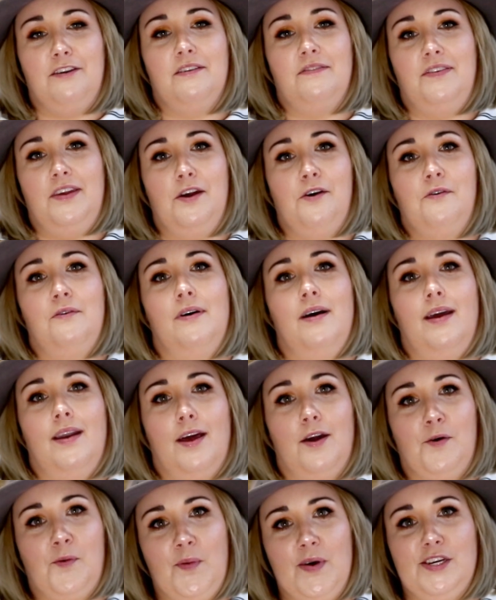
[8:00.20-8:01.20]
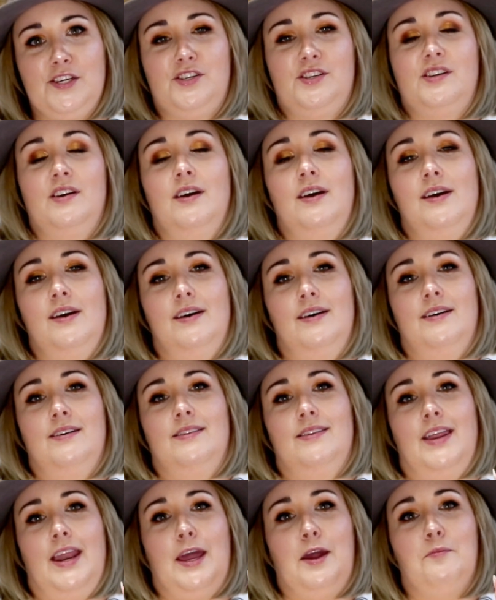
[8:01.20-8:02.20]
a few, and I wish
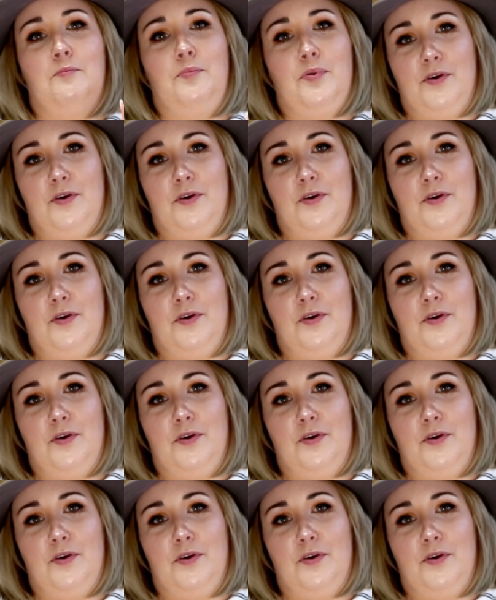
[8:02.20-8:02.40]
that I could